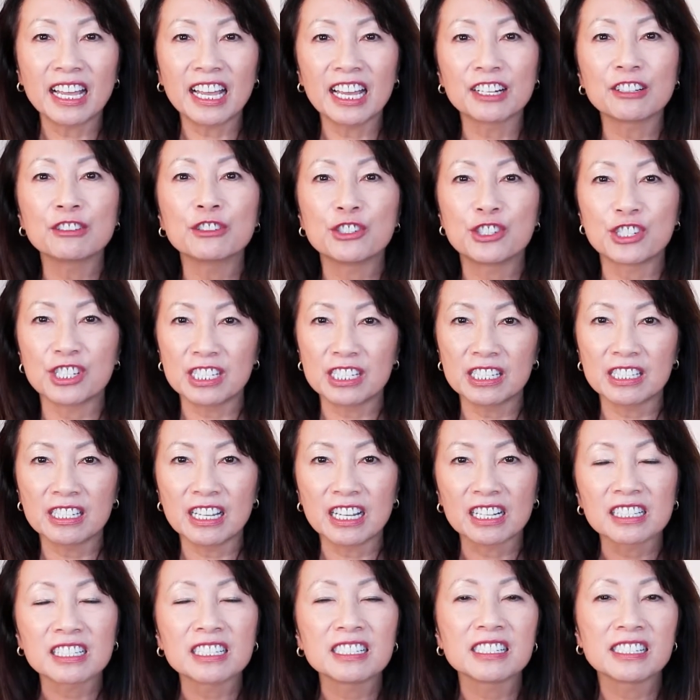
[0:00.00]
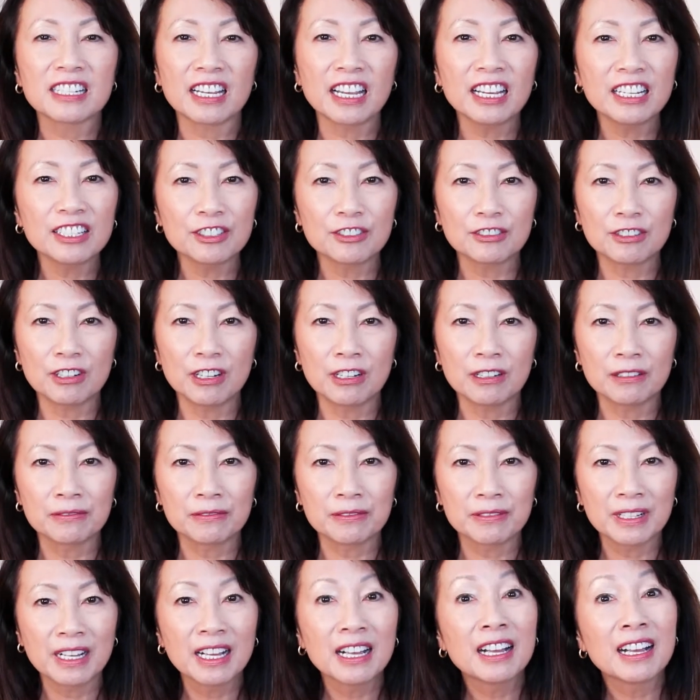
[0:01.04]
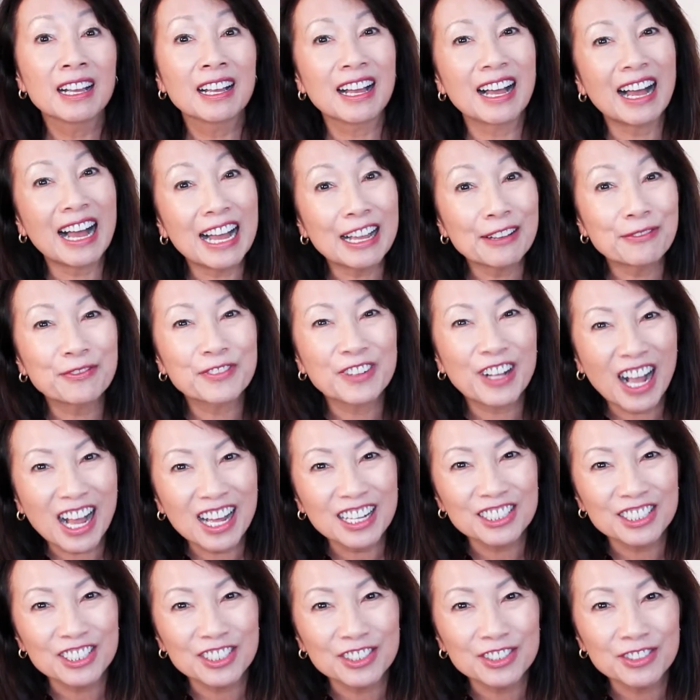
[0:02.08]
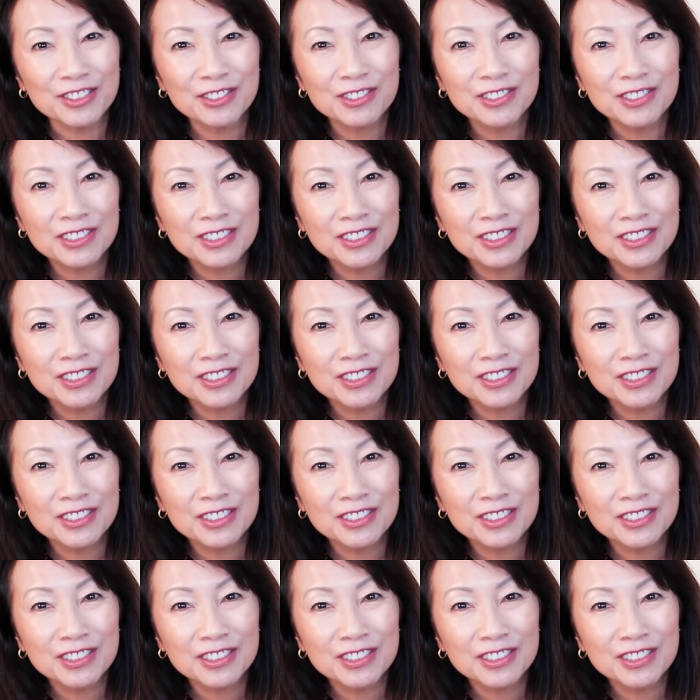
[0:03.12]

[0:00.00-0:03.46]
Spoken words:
energy and container of, I've got you.